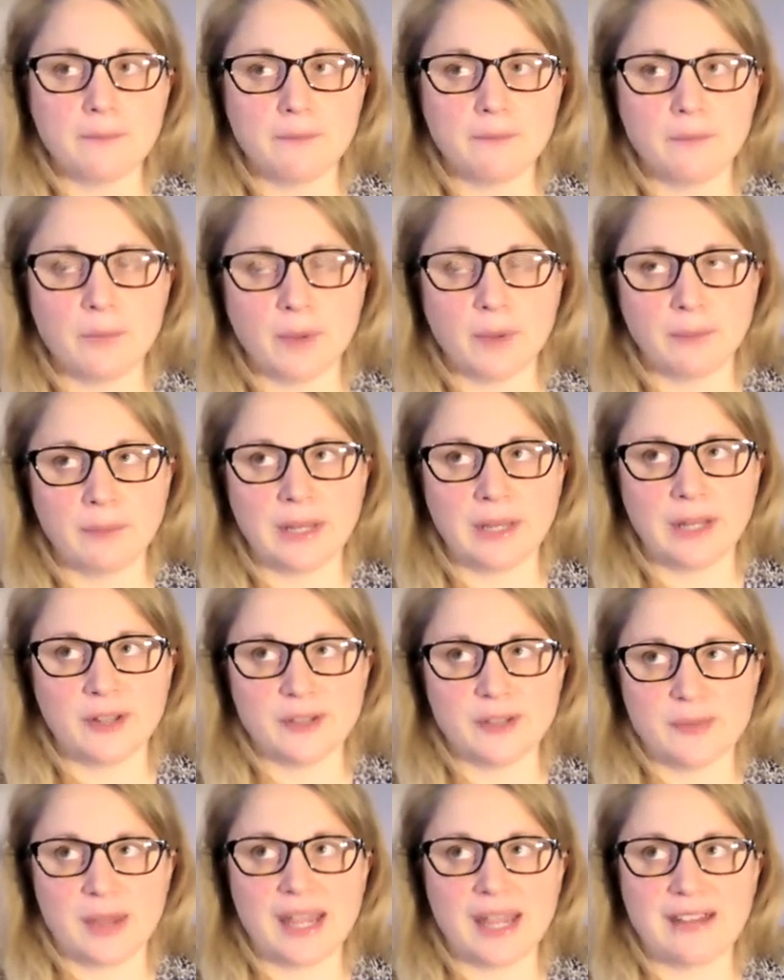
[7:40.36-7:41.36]
me losing
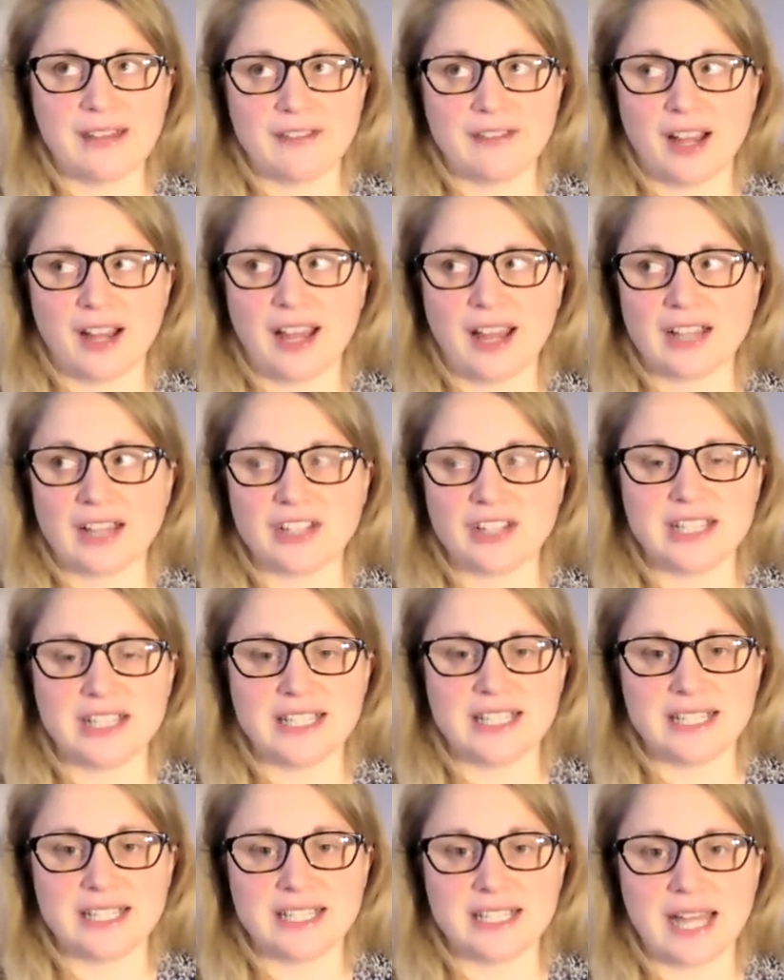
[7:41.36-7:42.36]
my hearing, I actually
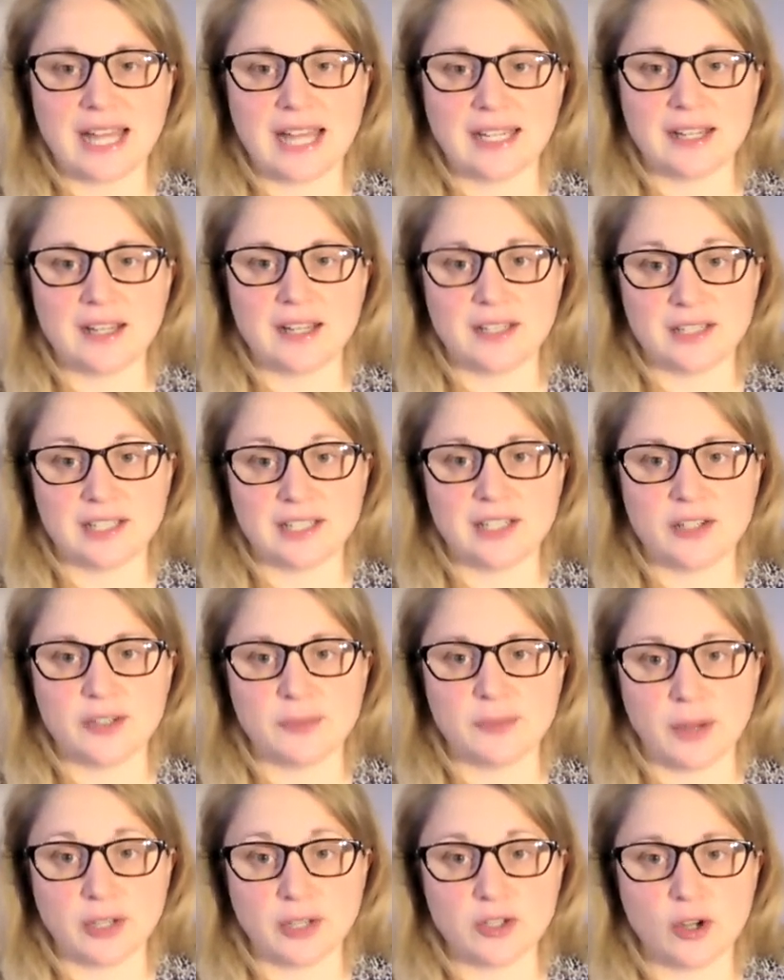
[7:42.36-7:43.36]
did lose
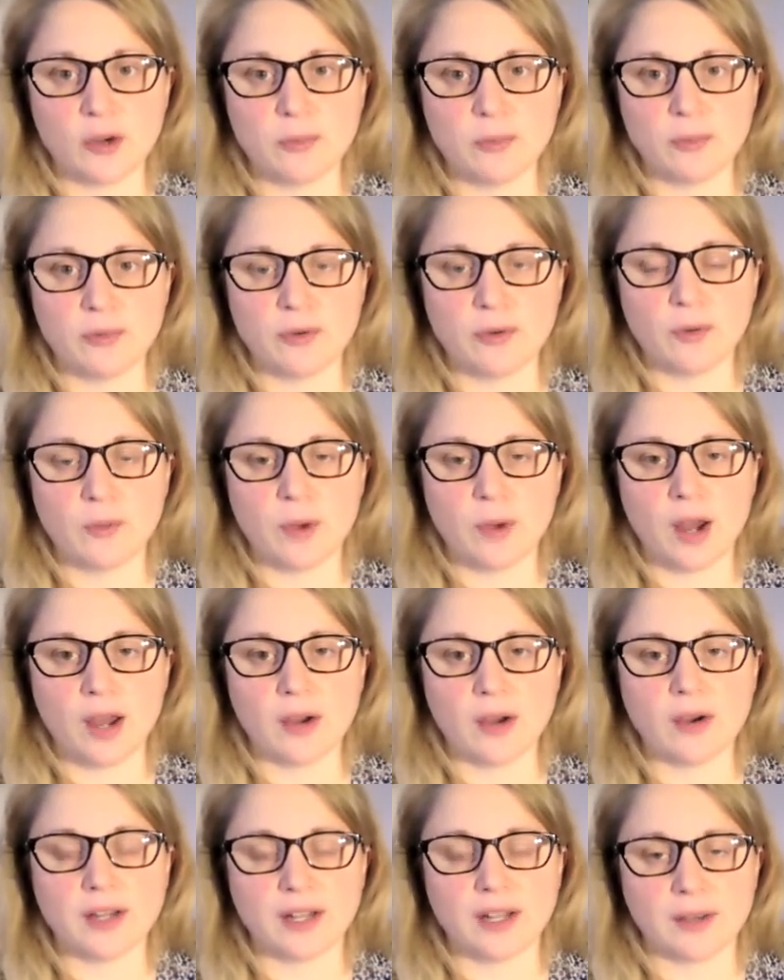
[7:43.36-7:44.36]
my job for a while,
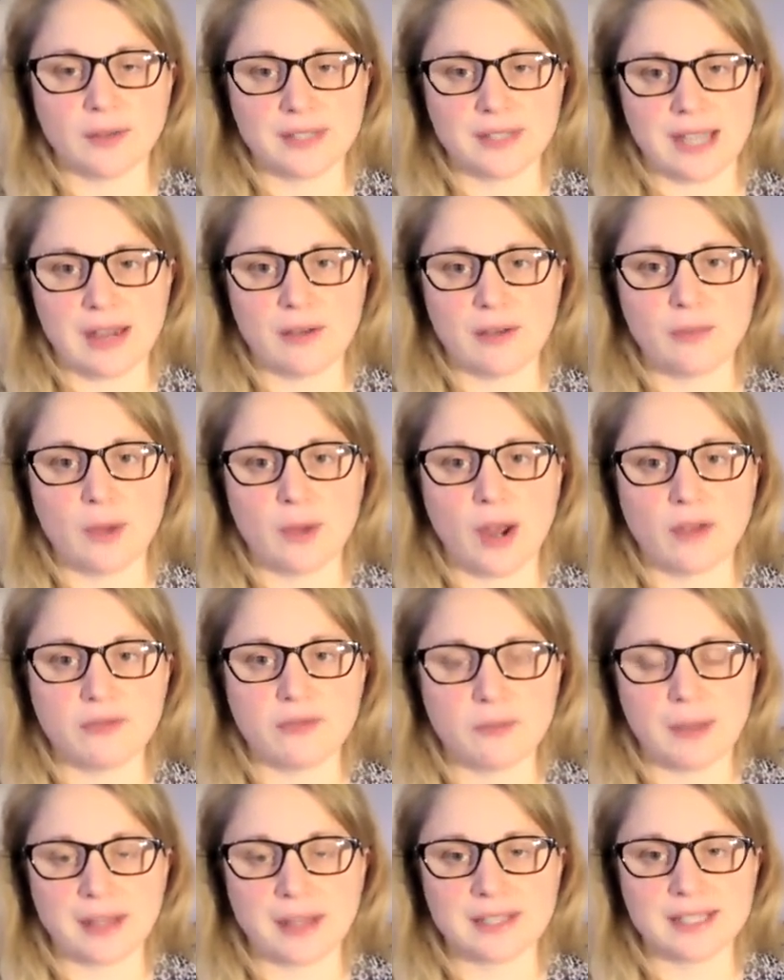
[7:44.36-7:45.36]
and I was out of work for
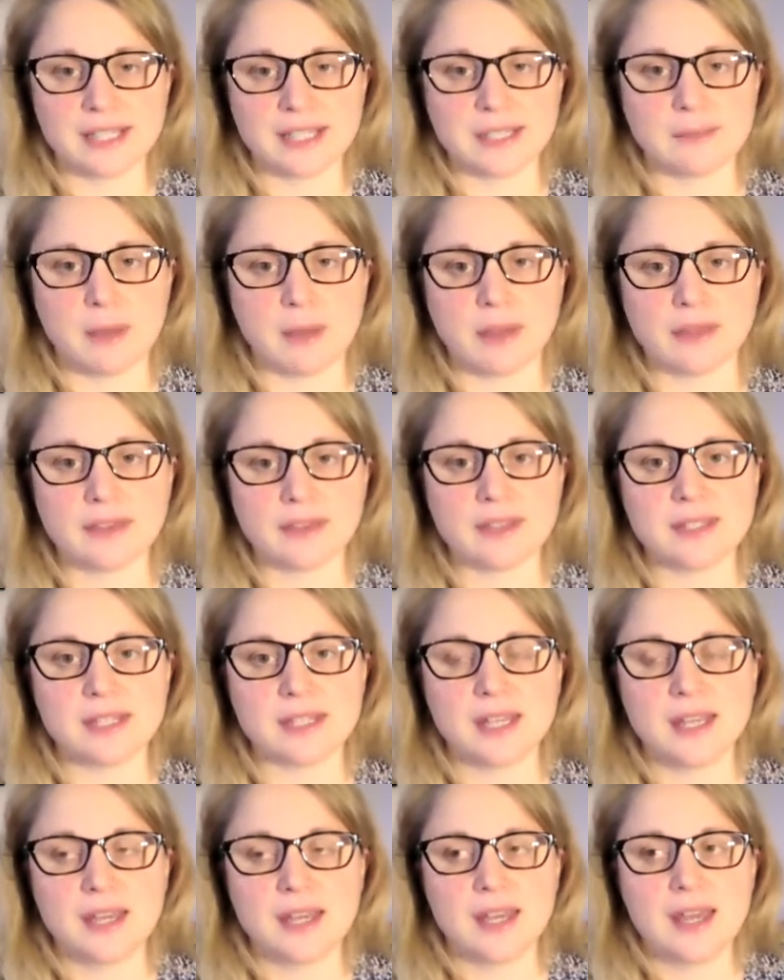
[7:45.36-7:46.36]
about 6 months.
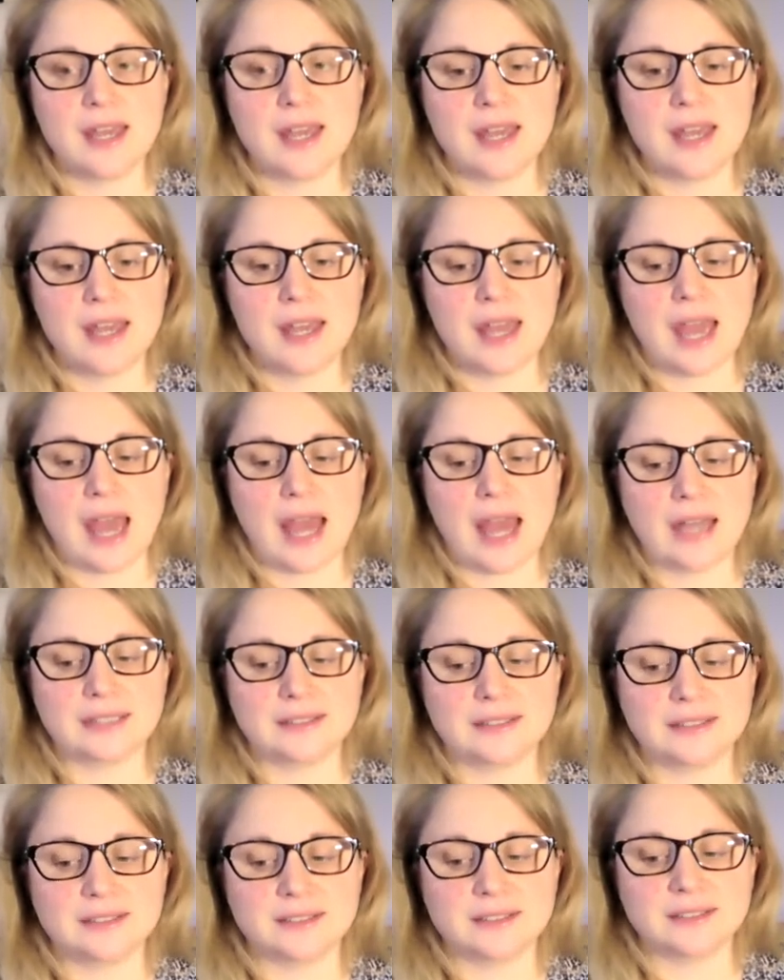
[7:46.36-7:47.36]

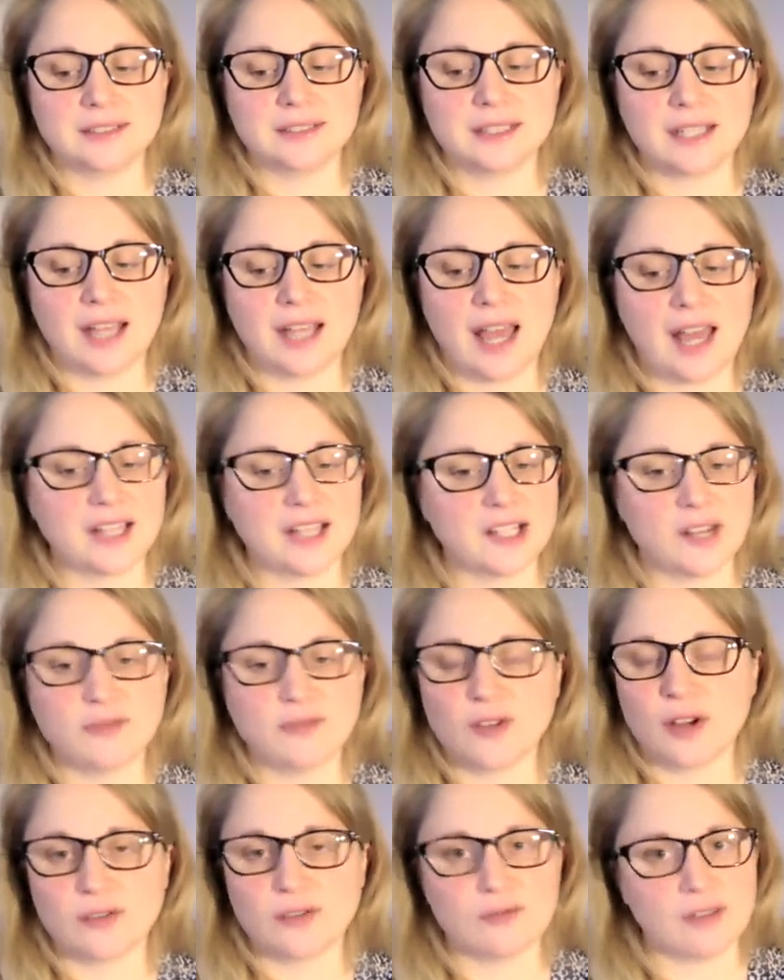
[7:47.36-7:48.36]
And had I not
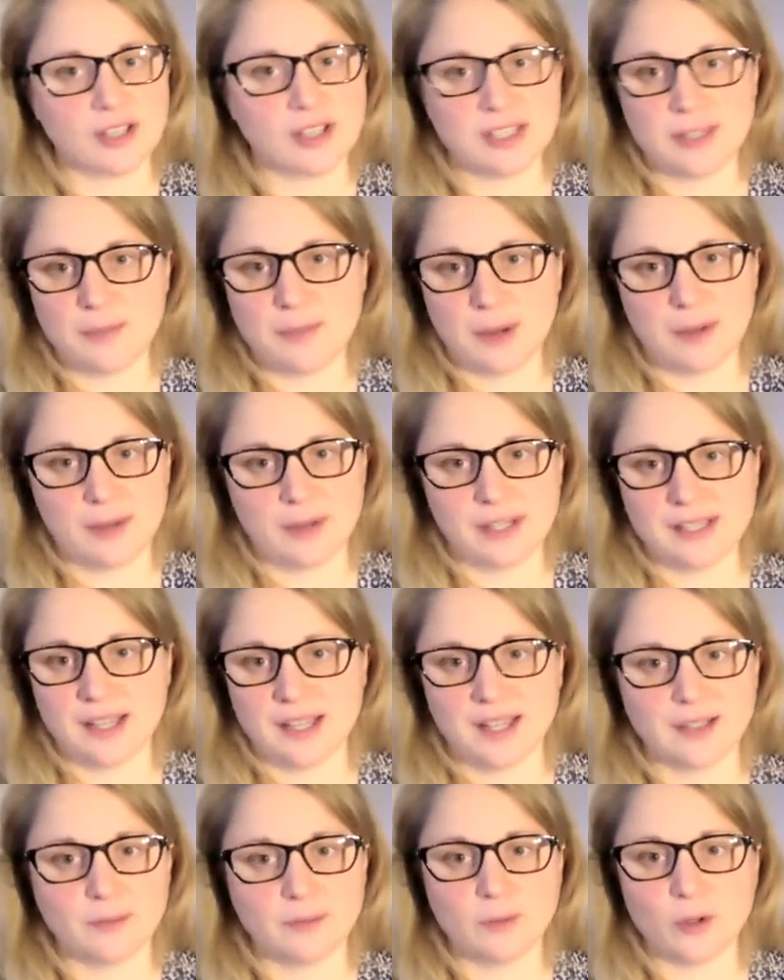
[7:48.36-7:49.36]
had Rusty by my side,
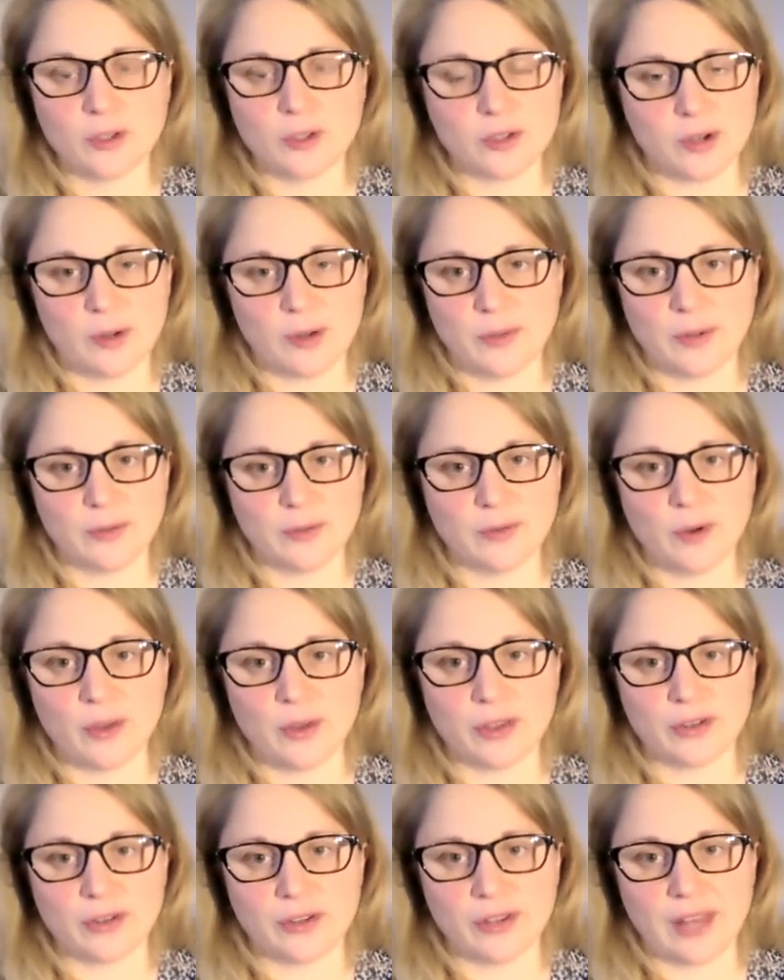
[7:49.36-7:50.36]
I'm not sure I would have got
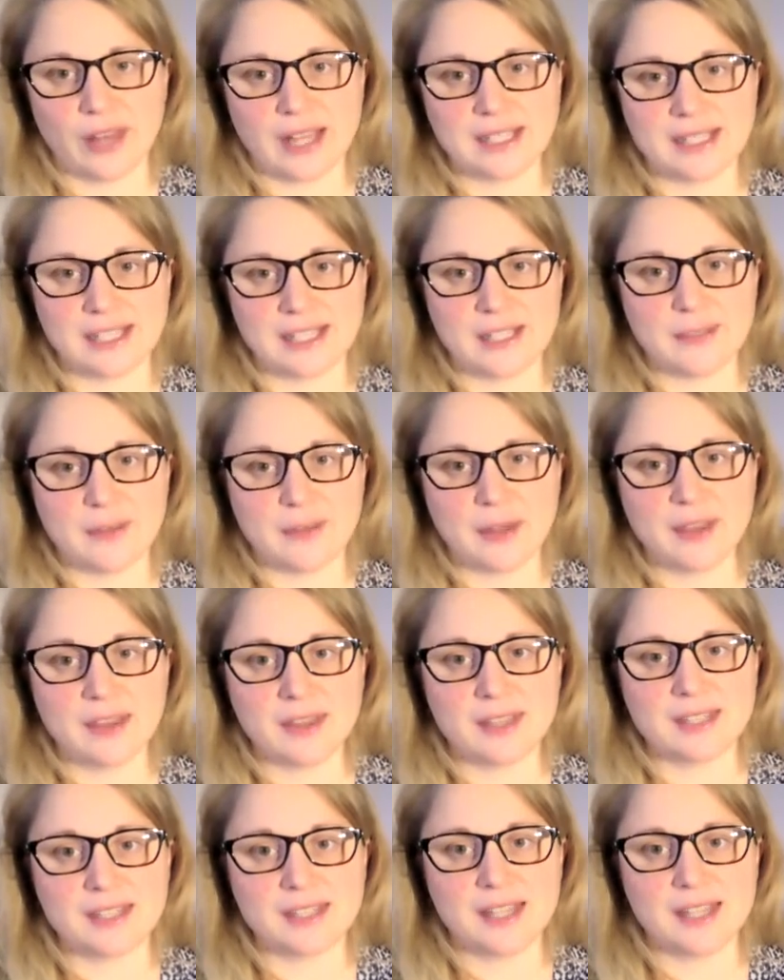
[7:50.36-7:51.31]
through that 6 months.